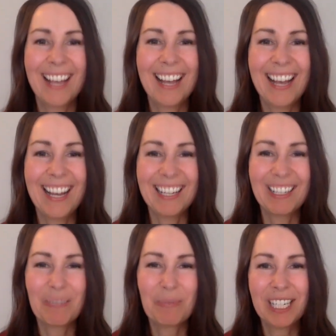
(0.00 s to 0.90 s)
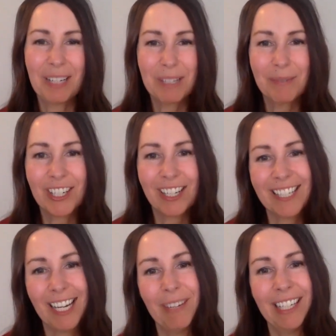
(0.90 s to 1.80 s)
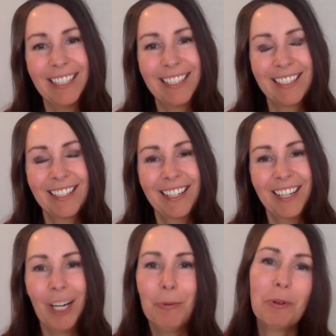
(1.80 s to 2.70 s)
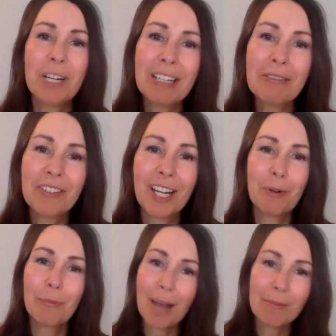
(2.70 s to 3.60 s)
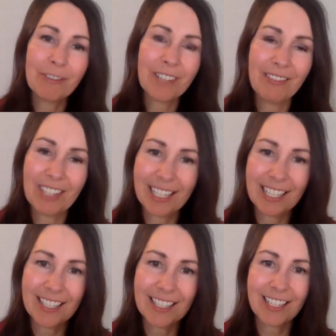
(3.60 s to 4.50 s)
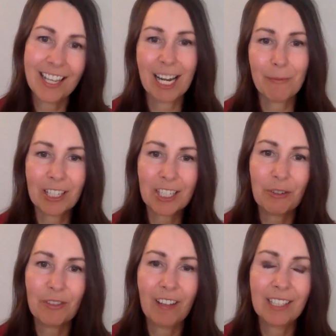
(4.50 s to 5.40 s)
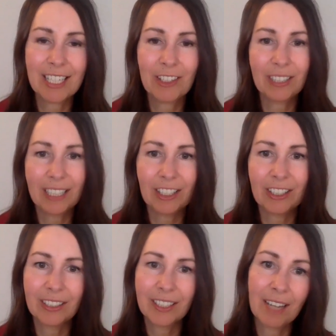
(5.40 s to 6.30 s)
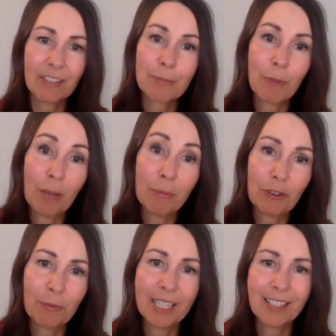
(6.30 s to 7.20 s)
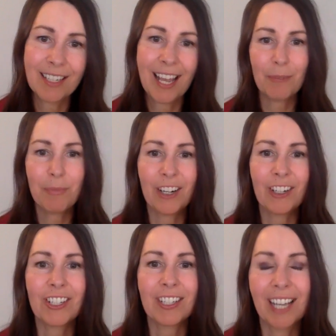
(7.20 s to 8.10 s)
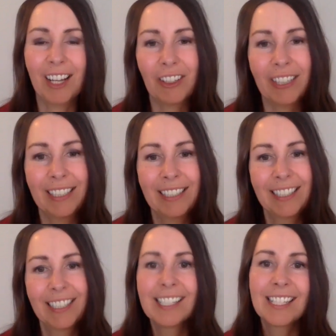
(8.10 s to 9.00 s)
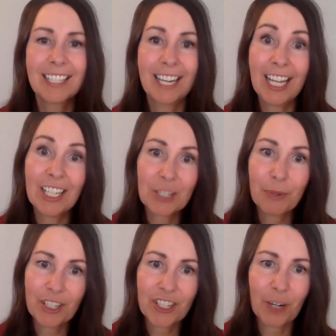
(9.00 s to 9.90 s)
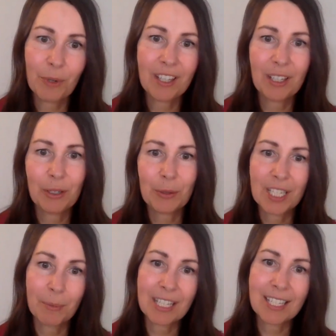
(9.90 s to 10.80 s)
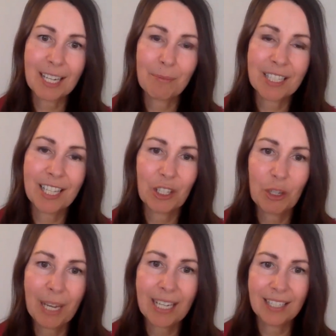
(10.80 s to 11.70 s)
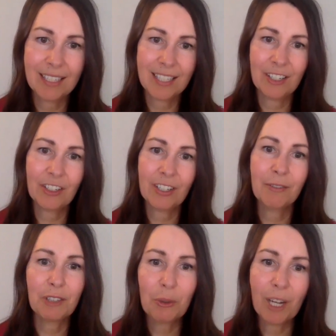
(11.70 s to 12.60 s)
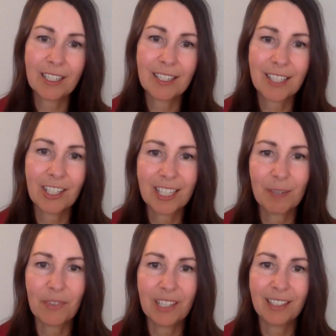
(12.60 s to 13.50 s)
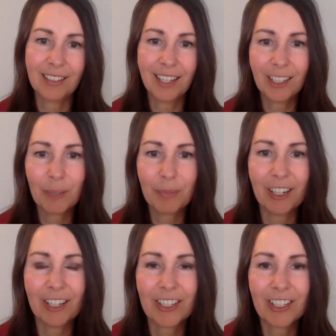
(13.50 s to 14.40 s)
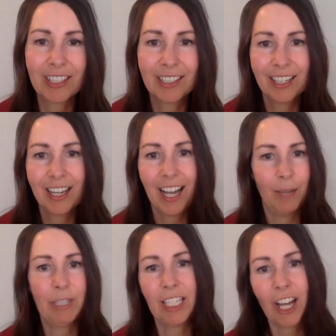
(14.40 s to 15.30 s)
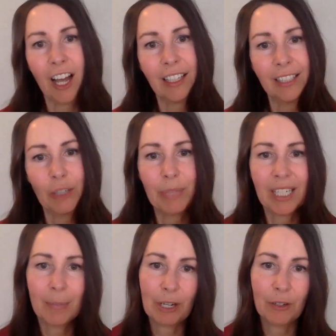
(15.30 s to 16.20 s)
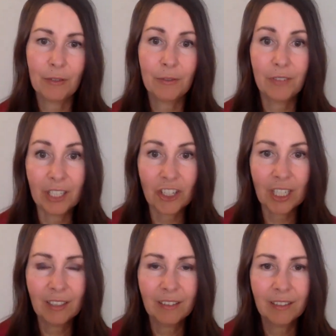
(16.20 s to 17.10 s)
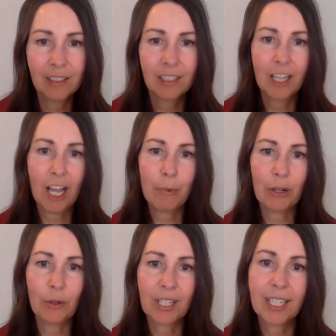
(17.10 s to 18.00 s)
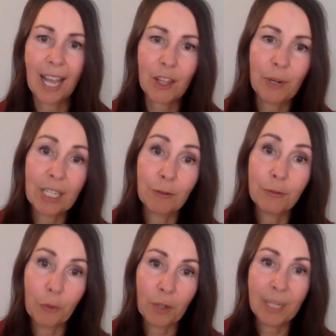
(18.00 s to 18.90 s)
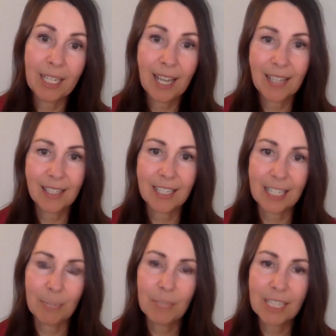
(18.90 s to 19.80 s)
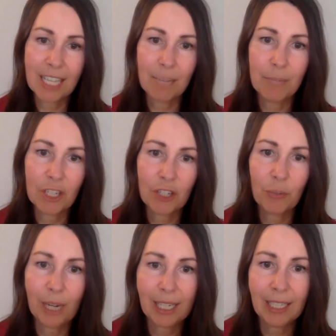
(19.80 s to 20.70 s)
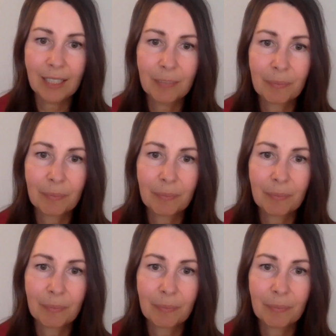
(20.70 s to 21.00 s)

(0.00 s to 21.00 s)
Hi, my name's Michelle Diamond. I'm a wife, I'm a mom of 5 kids, and I'm also a volunteer leader of a small movement at a parish in Calgary. Today, I just want to share with you some of the steps that you might consider if you wanted to start something at your parish. I'm going to talk a little bit about vision, about gathering and forming as a team to get mission ready,